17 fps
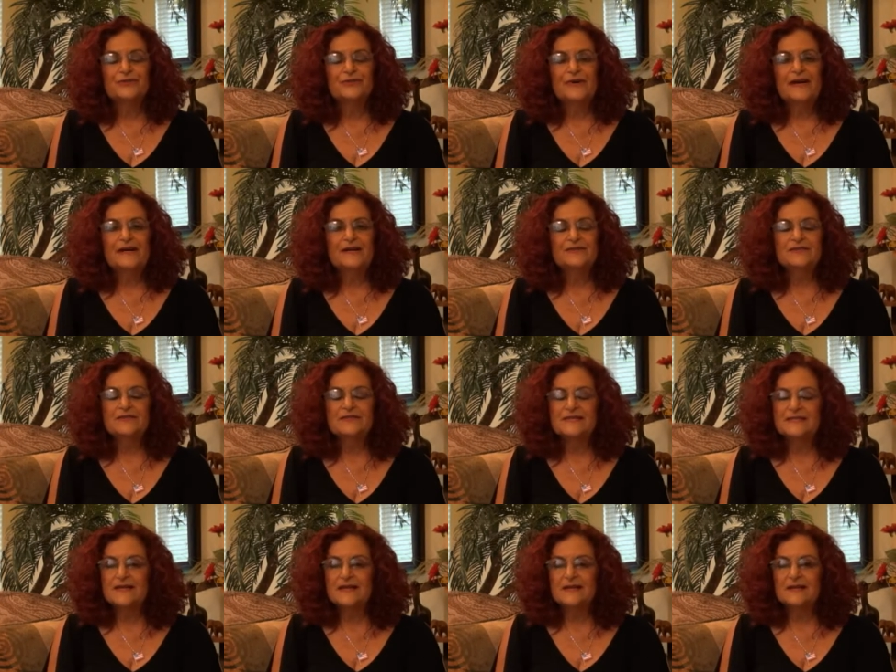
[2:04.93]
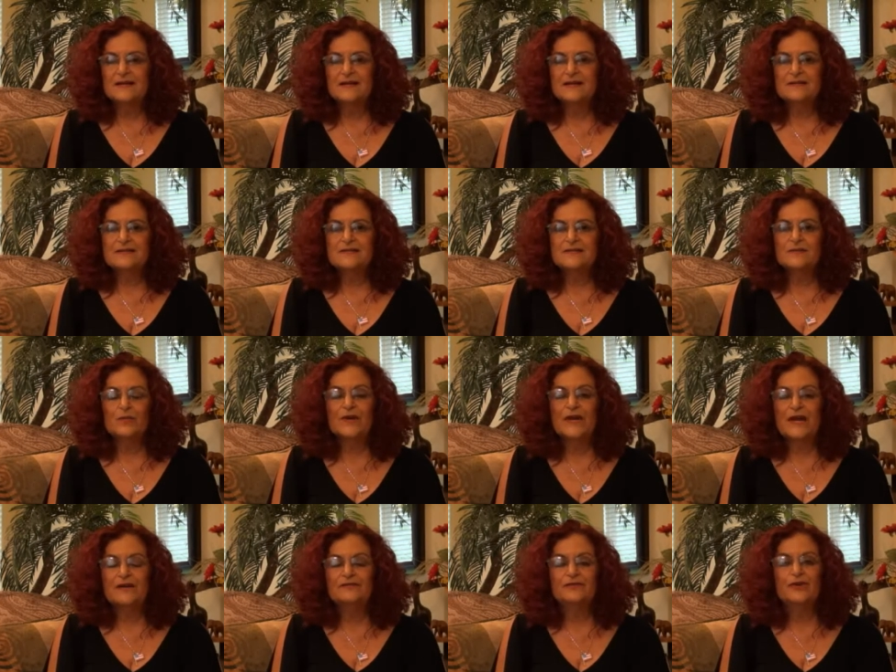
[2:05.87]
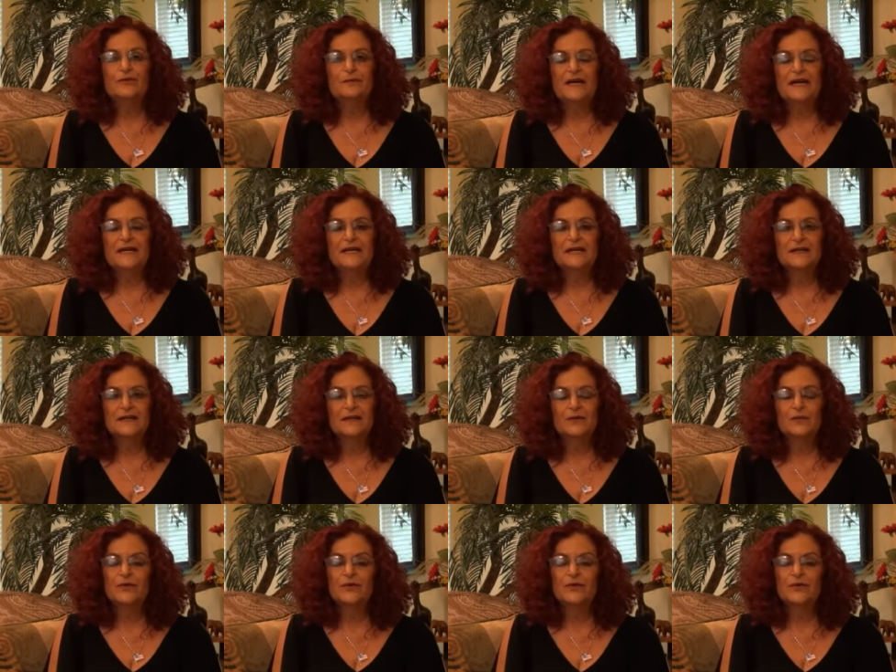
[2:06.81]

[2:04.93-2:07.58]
around and say to us, We have no money,